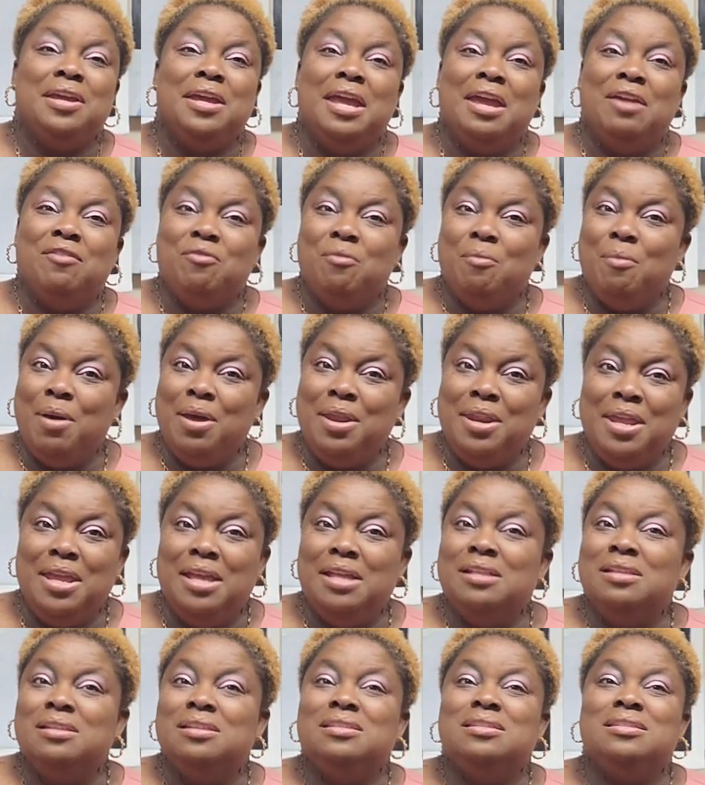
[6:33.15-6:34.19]
Everybody
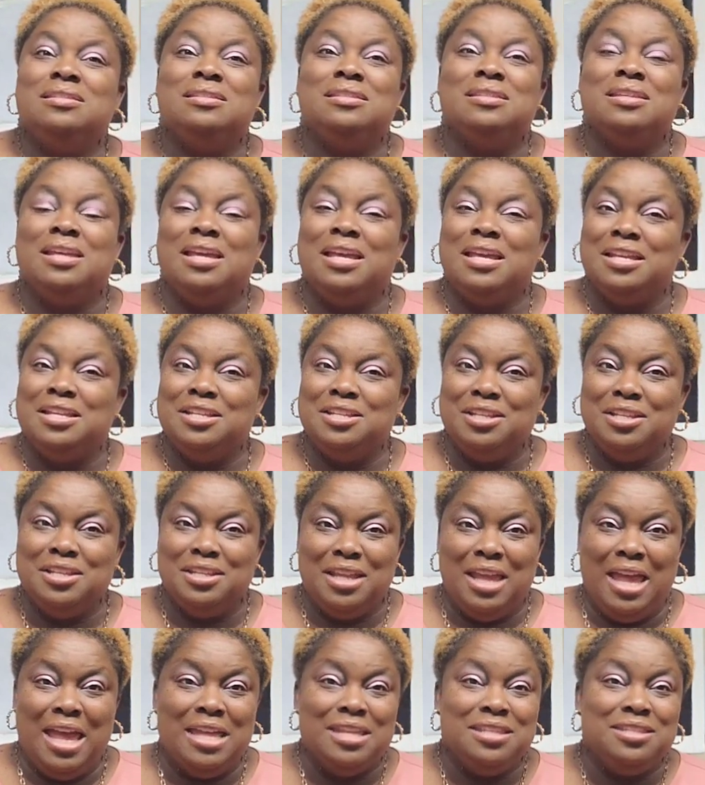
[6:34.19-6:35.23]
else
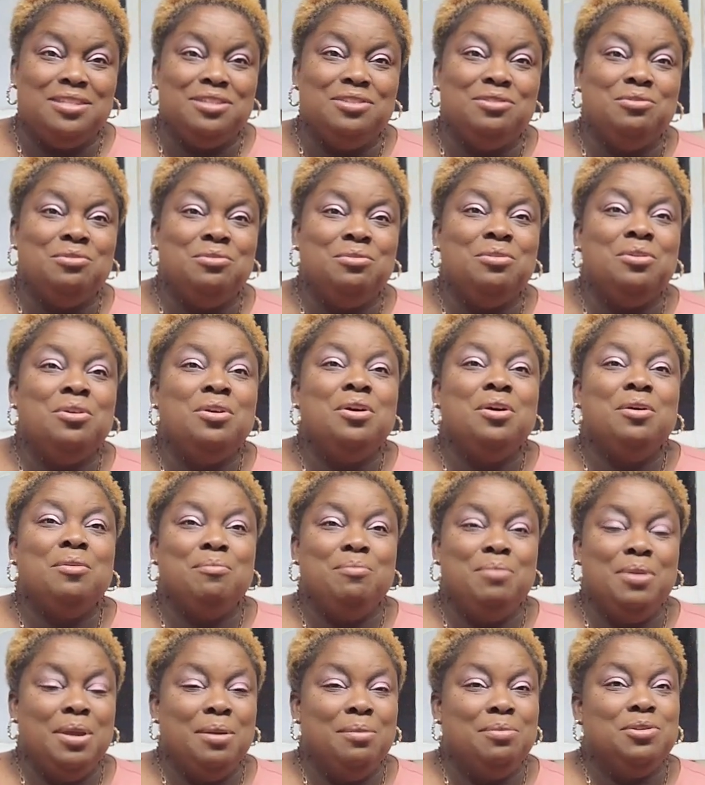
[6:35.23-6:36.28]
has to
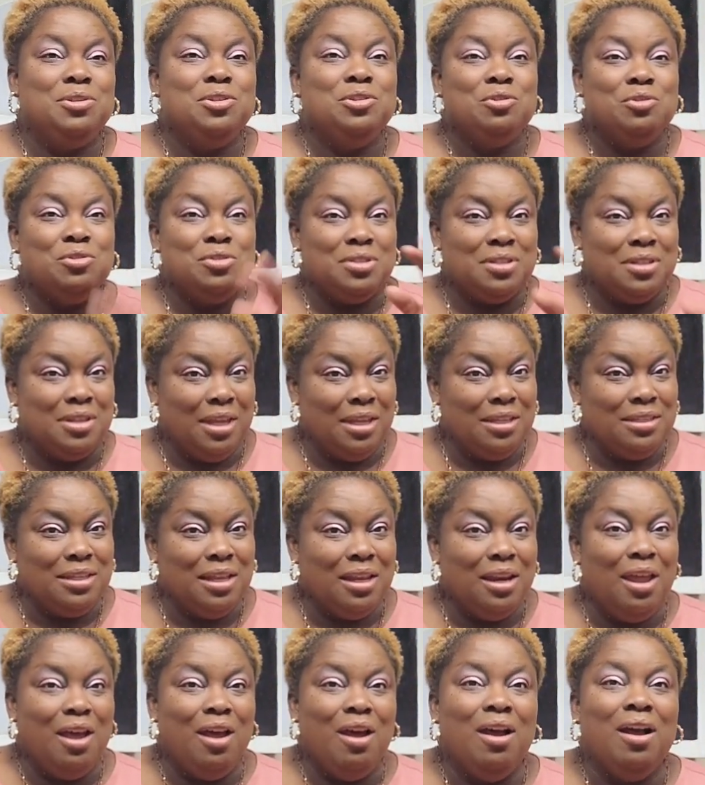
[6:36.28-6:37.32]
be able to just get
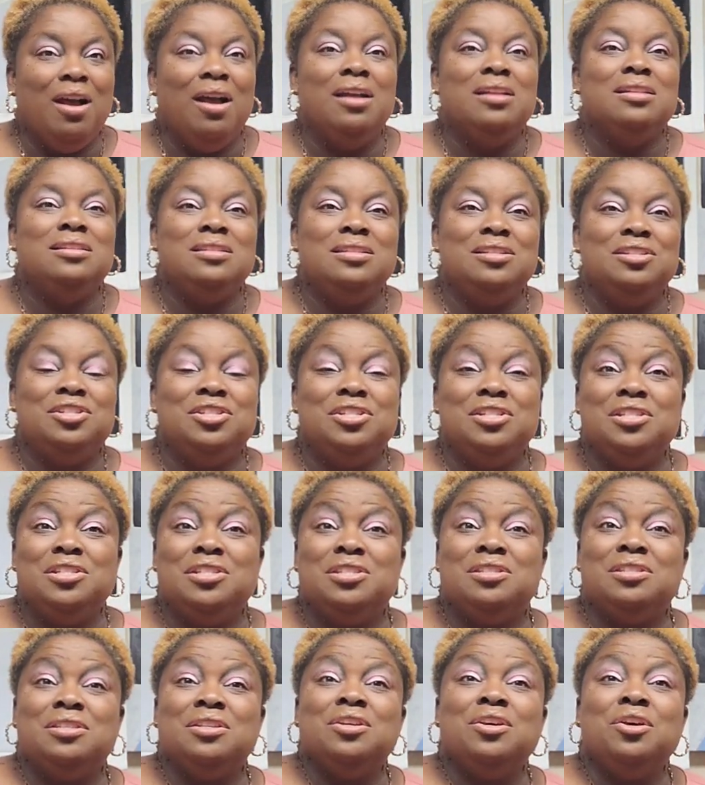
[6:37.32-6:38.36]
along until
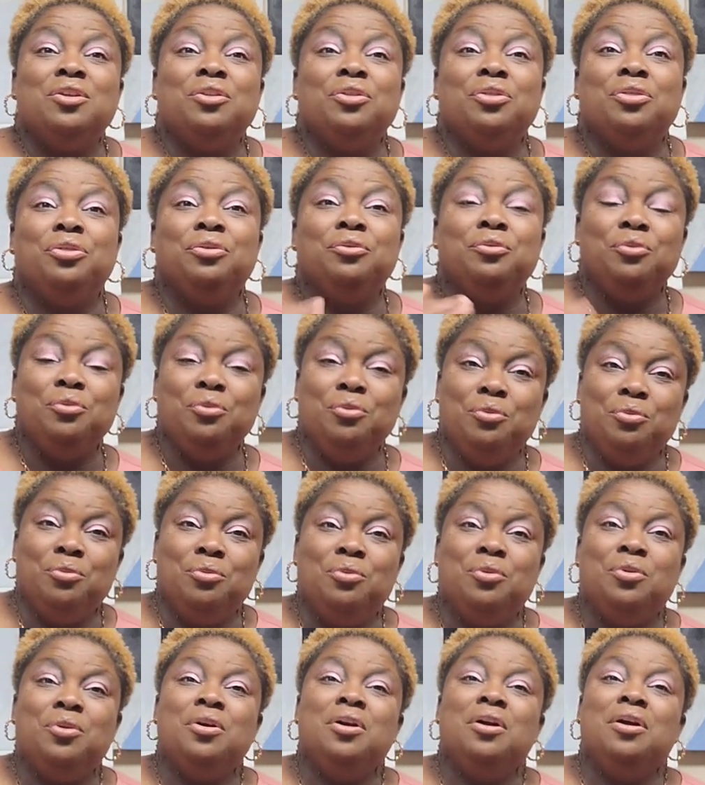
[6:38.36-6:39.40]
she's
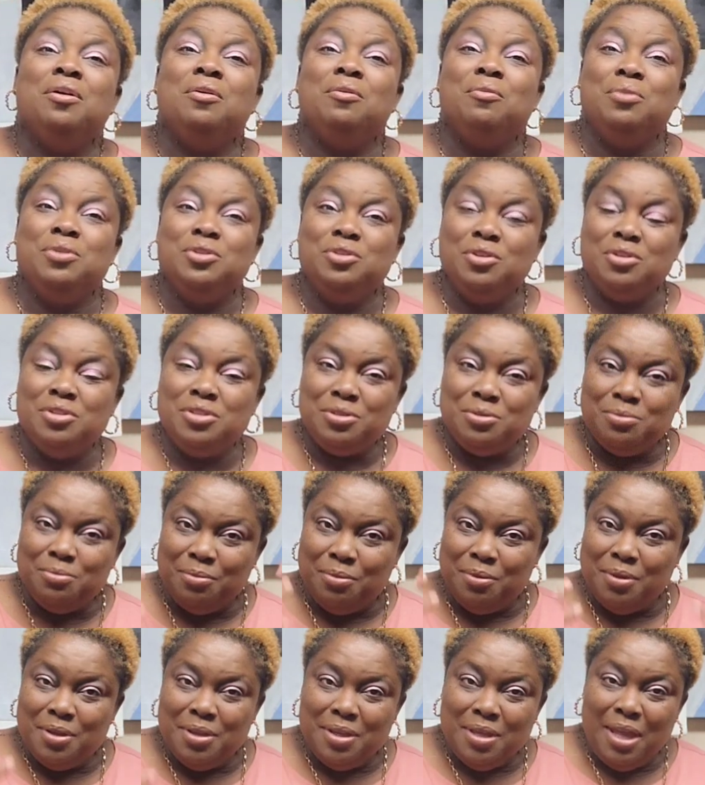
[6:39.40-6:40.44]
through with just
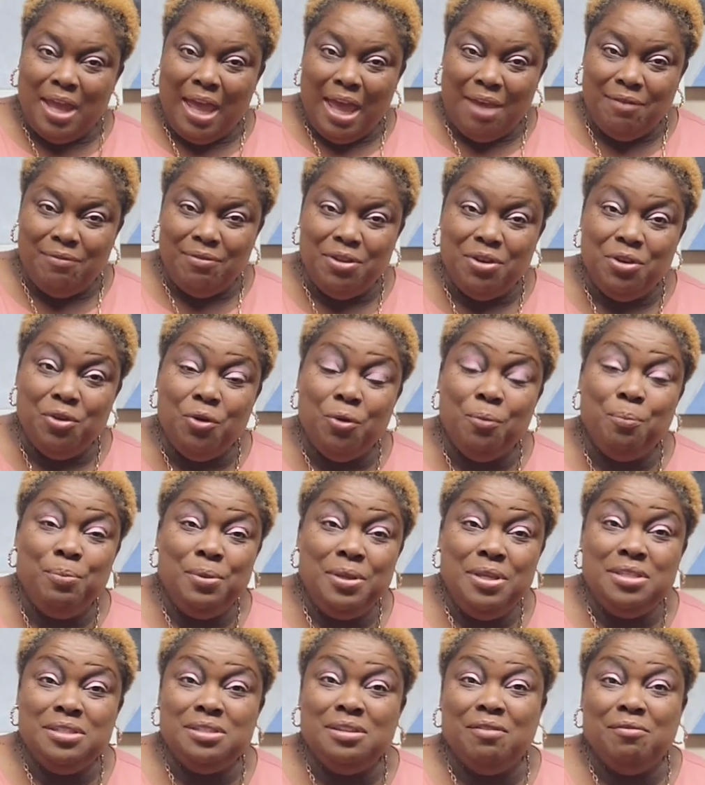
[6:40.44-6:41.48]
having her
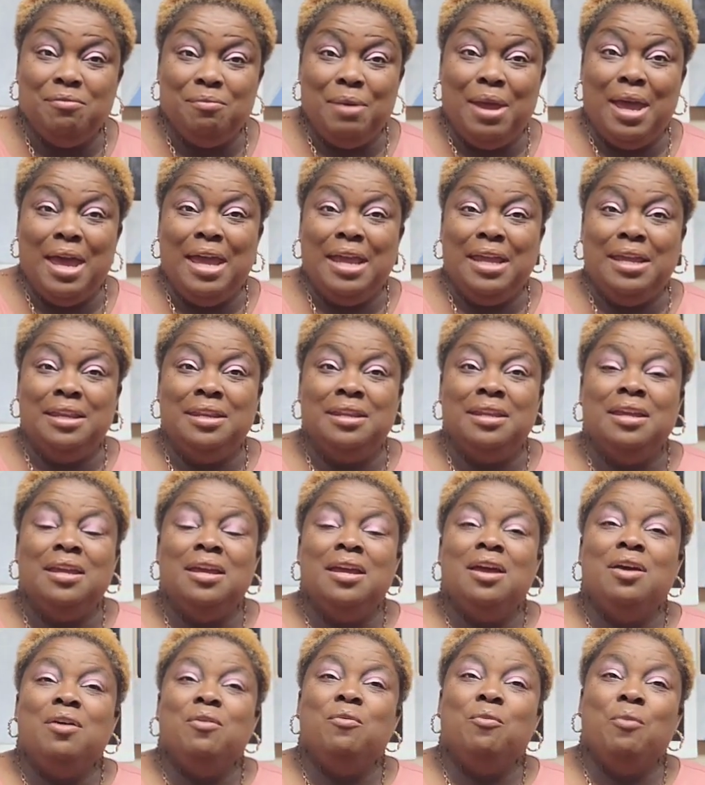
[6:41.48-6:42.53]
peace of mind
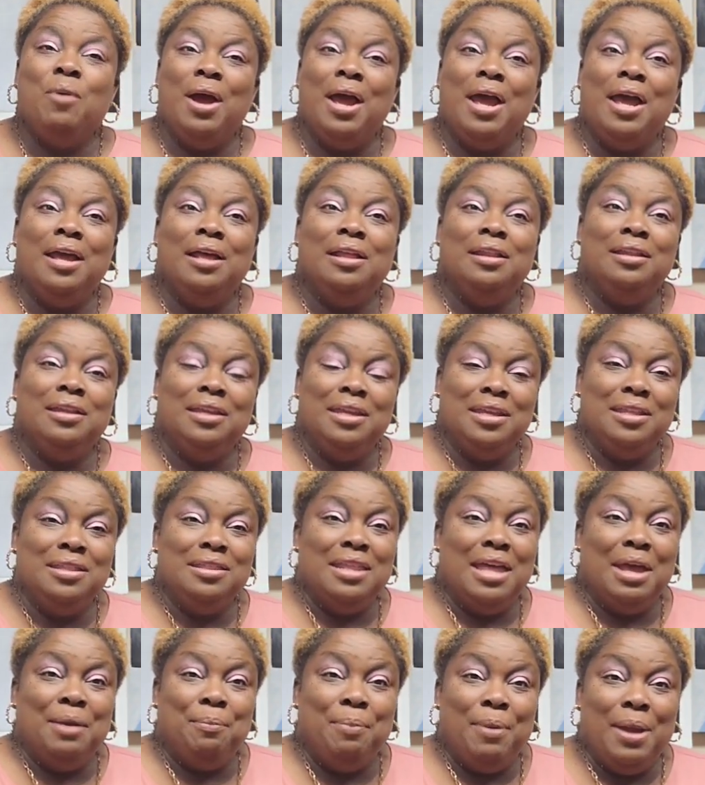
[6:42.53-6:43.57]
while in
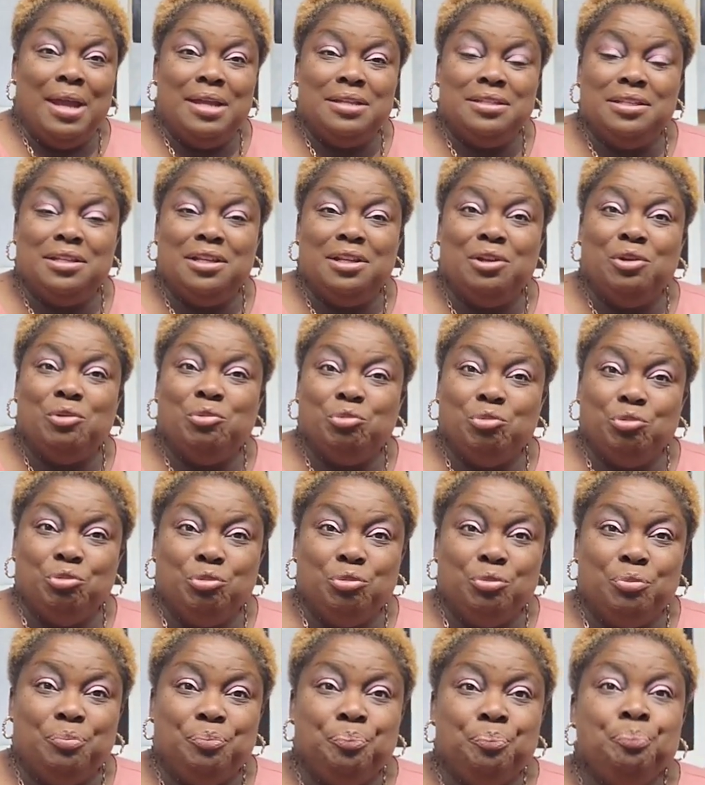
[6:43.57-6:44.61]
that particular
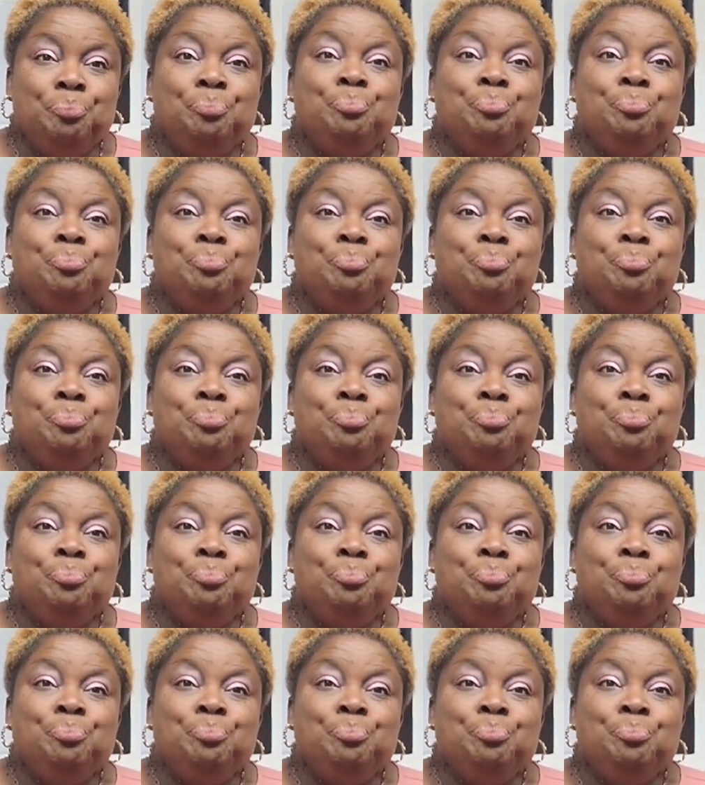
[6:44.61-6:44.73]
room.